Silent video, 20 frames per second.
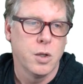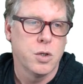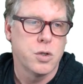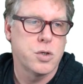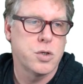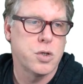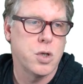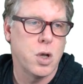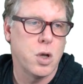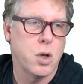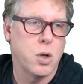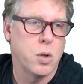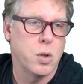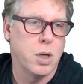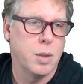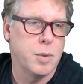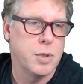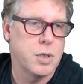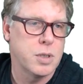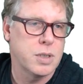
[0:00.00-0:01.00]
So
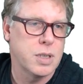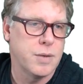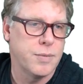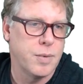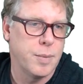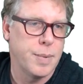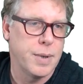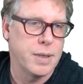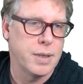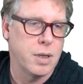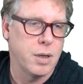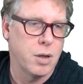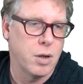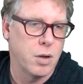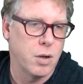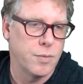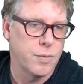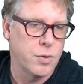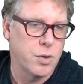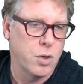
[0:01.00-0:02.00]
let me just give a bit
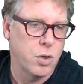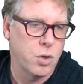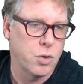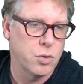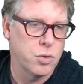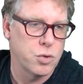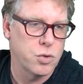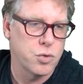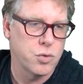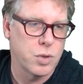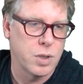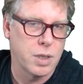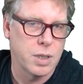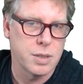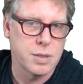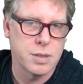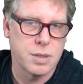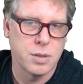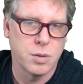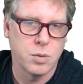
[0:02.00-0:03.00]
of
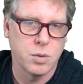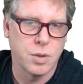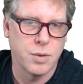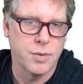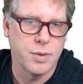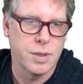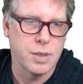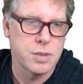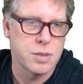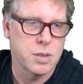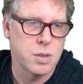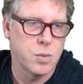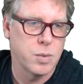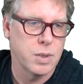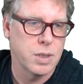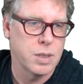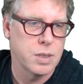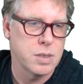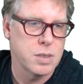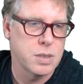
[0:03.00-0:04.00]
contrast in all of this so we
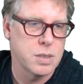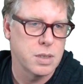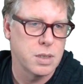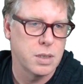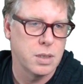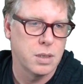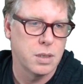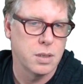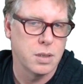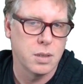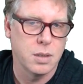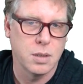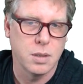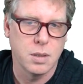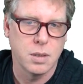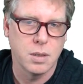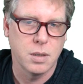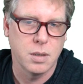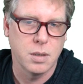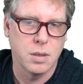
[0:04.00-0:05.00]
can see
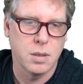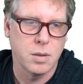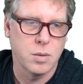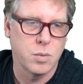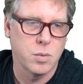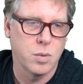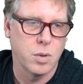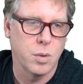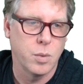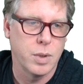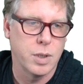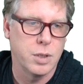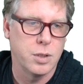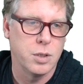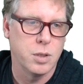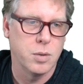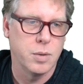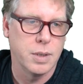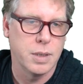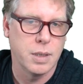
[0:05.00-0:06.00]
what we're
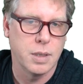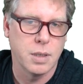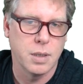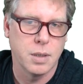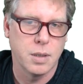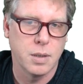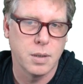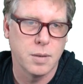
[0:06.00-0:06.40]
doing.